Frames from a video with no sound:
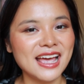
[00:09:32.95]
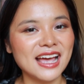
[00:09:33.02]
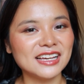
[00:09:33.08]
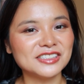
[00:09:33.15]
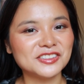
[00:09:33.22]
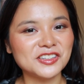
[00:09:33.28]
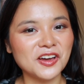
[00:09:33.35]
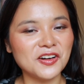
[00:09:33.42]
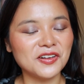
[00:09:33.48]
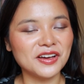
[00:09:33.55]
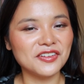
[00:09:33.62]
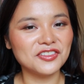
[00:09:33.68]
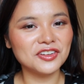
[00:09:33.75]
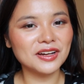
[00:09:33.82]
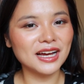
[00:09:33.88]
And so
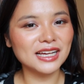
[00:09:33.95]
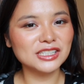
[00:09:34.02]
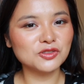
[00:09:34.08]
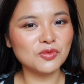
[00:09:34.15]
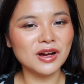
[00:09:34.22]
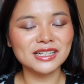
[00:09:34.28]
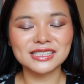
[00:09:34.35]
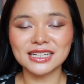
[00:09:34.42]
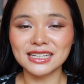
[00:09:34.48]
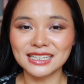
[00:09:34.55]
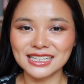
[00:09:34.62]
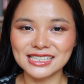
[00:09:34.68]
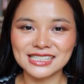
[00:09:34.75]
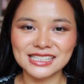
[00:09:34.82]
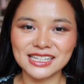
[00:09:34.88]
if you guys watch
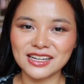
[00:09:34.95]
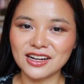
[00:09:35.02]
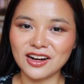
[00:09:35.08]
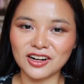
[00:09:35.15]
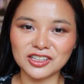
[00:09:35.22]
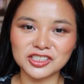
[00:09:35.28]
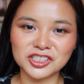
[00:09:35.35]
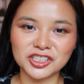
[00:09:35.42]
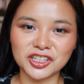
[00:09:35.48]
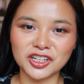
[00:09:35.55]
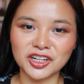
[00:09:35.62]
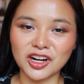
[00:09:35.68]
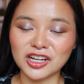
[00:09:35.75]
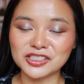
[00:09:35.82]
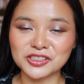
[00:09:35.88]
Alicia
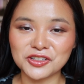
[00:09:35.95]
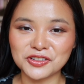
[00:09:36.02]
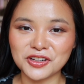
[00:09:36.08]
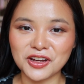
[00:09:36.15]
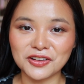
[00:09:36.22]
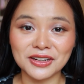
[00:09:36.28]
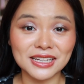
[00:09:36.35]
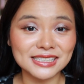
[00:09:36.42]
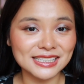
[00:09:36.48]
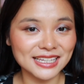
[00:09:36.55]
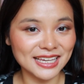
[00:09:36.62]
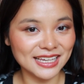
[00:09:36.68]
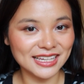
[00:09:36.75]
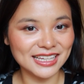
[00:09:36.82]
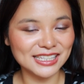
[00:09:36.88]
Archer, also known as
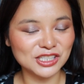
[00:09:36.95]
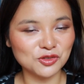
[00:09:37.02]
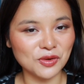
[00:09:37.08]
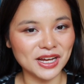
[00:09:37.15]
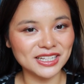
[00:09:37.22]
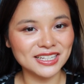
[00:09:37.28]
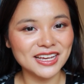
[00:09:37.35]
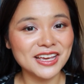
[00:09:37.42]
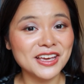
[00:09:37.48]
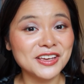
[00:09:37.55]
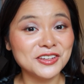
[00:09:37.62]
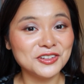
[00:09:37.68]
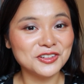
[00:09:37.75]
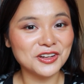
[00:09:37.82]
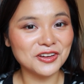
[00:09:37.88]
Kinkysweat,
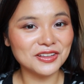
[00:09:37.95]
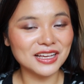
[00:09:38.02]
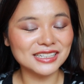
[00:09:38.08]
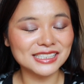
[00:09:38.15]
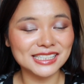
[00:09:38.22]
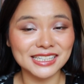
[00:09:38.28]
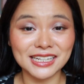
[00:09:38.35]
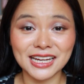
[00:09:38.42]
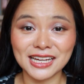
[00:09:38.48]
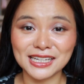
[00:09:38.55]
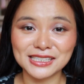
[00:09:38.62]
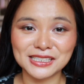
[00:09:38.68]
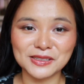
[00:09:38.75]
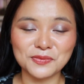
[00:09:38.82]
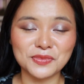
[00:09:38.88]
you know that she
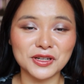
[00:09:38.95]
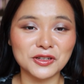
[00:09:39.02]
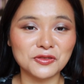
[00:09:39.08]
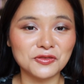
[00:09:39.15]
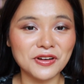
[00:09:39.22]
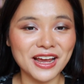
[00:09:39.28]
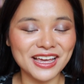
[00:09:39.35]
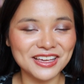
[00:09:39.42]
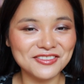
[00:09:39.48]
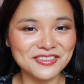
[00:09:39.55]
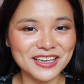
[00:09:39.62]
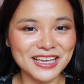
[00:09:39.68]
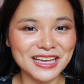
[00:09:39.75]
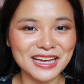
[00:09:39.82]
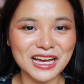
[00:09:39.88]
has been
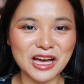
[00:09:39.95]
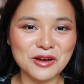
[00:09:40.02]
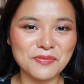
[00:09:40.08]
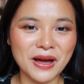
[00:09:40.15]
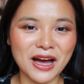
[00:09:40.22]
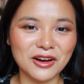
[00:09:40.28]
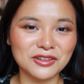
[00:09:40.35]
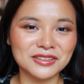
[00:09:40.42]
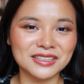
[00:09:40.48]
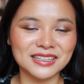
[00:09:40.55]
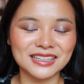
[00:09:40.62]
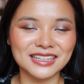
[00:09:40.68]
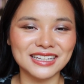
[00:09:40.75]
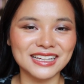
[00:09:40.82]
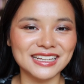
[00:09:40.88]
raving about
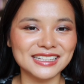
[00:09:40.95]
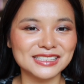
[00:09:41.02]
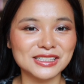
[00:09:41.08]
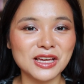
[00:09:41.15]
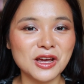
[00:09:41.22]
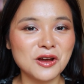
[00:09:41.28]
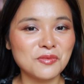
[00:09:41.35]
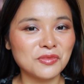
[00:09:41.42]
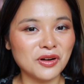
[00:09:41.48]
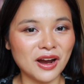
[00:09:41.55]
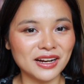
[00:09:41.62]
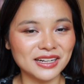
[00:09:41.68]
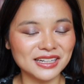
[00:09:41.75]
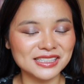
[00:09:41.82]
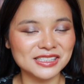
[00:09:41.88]
these
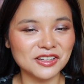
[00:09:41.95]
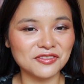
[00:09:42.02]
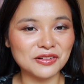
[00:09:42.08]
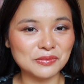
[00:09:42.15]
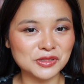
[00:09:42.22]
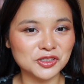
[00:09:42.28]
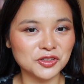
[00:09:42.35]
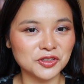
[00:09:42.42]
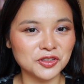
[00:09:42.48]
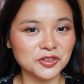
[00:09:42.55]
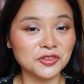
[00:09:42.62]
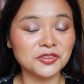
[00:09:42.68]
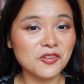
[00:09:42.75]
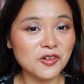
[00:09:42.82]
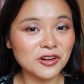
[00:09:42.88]
products from
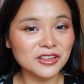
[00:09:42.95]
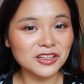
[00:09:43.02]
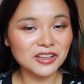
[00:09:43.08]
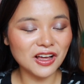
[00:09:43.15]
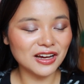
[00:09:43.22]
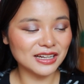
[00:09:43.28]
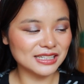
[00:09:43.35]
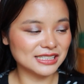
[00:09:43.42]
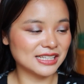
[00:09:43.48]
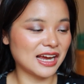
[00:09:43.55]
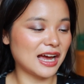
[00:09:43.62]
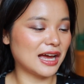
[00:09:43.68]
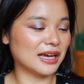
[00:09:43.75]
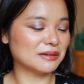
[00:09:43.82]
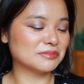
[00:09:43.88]
Suqqu for the longest
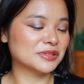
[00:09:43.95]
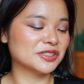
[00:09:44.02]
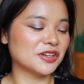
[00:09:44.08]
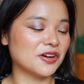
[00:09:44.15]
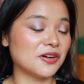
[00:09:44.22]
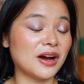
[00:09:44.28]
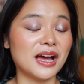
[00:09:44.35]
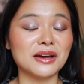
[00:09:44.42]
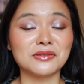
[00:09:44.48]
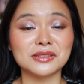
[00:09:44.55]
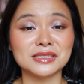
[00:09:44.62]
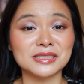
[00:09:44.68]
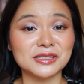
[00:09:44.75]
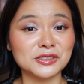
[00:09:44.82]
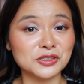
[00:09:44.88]
time, so I
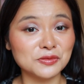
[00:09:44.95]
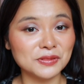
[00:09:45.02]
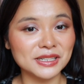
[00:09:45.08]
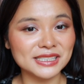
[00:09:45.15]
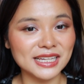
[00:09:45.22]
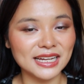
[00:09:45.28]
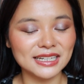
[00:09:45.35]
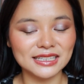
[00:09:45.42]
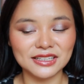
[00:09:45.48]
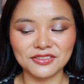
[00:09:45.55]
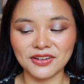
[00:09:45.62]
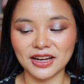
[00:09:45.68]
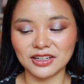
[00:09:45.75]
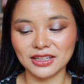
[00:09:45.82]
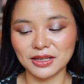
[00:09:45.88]
was super excited to
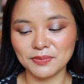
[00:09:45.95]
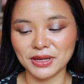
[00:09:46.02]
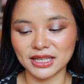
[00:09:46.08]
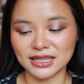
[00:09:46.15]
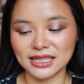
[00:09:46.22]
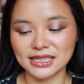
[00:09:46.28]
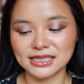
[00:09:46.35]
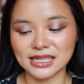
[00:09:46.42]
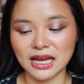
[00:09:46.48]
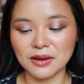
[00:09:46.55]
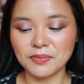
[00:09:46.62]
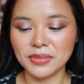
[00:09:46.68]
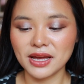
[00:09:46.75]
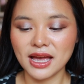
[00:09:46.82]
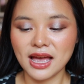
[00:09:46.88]
finally pick these
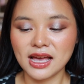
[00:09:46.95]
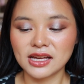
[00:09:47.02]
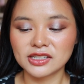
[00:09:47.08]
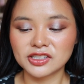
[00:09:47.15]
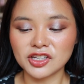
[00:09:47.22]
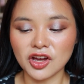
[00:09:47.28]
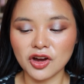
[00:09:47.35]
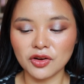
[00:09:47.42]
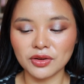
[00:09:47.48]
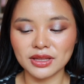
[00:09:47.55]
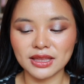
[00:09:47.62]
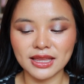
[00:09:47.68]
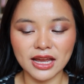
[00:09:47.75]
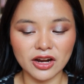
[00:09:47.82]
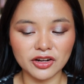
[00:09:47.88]
up. So
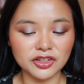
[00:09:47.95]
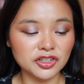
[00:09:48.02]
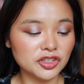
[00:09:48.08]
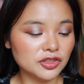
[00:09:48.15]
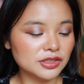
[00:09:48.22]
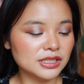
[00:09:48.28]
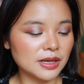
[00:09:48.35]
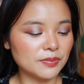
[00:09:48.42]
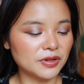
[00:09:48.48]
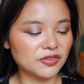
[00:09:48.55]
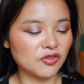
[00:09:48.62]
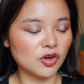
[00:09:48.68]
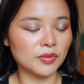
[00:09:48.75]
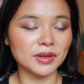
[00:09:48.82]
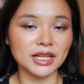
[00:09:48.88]
they're two separate
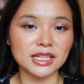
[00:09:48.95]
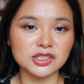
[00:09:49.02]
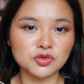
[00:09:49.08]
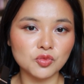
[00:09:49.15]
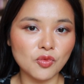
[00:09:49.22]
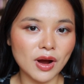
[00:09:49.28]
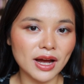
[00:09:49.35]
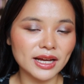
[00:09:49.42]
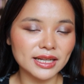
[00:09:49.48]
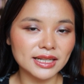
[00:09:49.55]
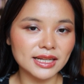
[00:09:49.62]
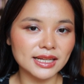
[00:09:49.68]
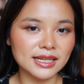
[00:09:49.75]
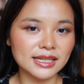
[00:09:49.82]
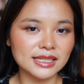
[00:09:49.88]
formulas. One
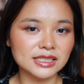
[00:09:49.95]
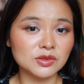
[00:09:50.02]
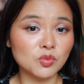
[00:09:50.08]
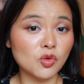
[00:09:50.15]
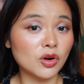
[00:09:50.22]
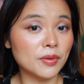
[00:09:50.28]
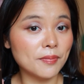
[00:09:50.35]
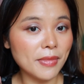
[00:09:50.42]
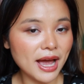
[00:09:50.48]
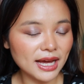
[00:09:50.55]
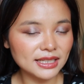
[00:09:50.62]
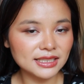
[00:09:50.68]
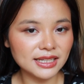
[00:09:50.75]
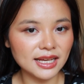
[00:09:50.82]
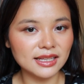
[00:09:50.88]
is more
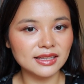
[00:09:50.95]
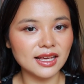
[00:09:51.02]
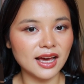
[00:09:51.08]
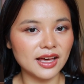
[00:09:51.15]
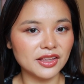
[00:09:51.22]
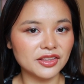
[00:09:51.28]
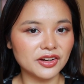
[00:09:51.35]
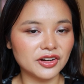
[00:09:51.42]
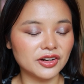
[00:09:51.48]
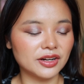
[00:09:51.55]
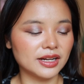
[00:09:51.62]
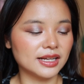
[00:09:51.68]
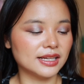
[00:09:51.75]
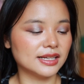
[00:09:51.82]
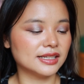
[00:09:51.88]
matte and the other
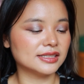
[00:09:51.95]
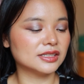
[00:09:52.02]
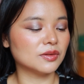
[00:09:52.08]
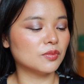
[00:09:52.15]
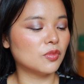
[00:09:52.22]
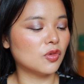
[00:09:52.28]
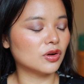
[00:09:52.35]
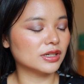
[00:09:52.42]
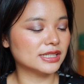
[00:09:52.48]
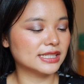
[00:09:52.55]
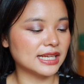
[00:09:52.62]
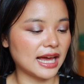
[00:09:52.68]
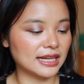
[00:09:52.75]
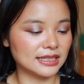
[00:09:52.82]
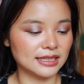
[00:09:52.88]
is more
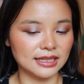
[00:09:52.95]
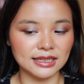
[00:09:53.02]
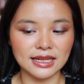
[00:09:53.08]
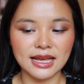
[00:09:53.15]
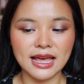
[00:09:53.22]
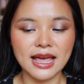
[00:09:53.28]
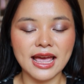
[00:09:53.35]
satin.